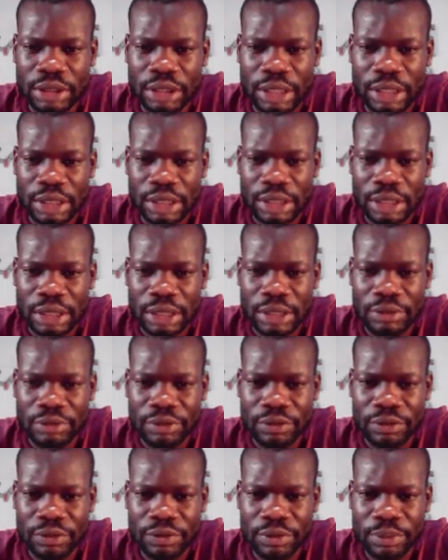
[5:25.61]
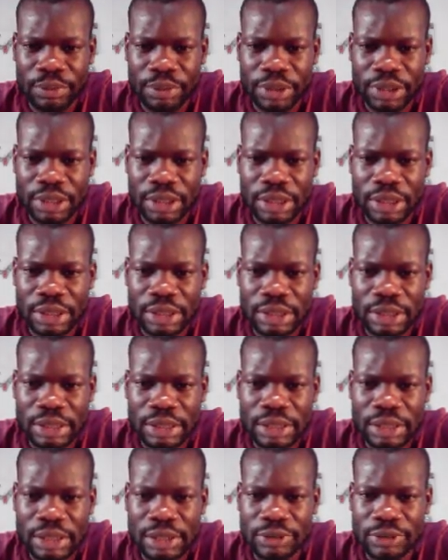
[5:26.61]
That's like 50%.
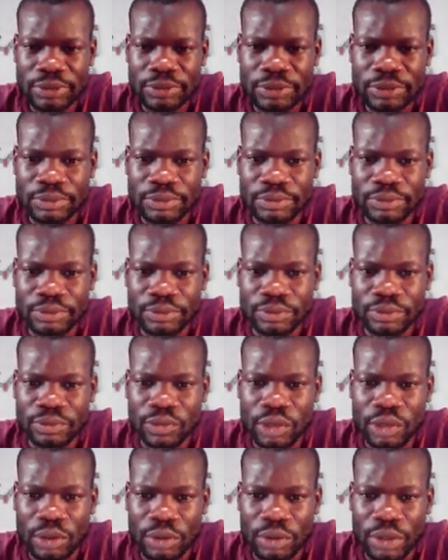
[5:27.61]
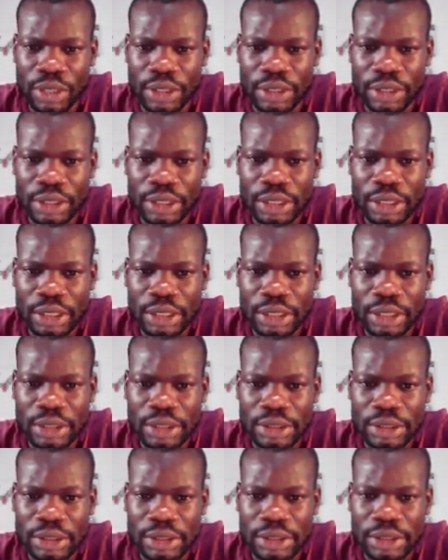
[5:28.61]
All right,
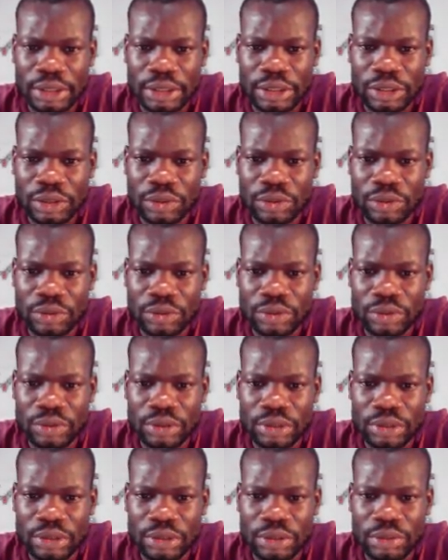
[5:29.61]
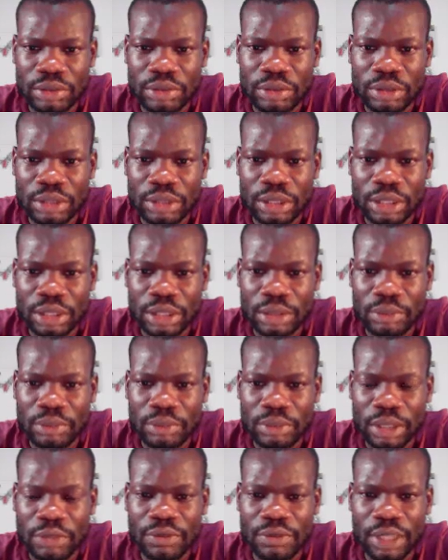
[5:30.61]
and so
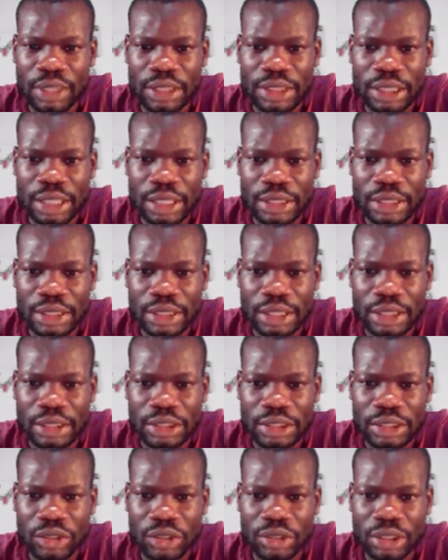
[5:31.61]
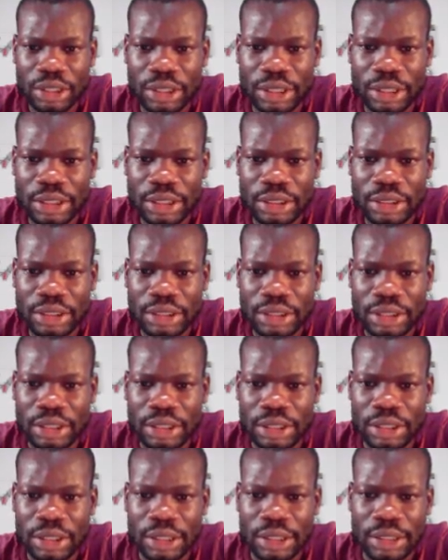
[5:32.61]
if that's the case, then the stock data set
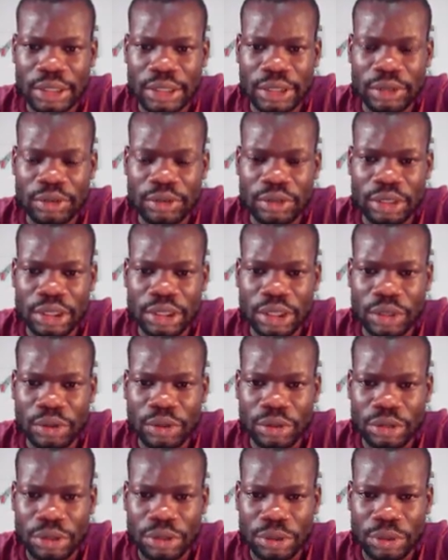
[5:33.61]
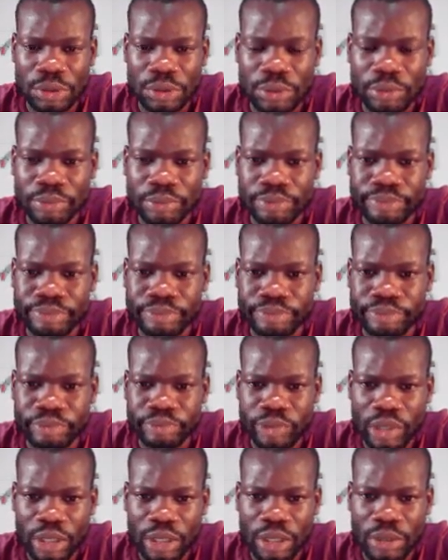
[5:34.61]
is equals to
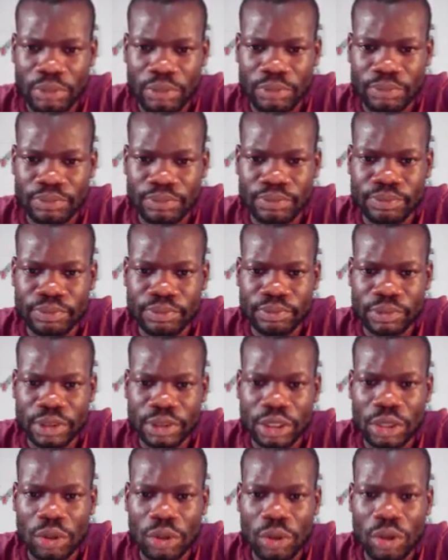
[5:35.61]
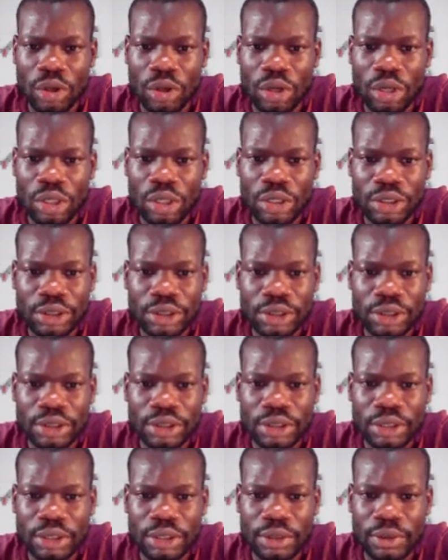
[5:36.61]
um, the log,
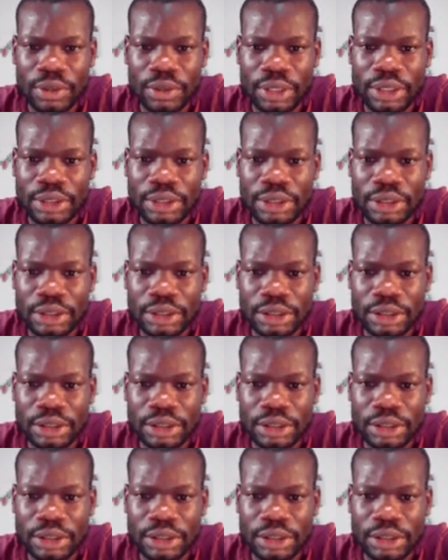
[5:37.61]
right?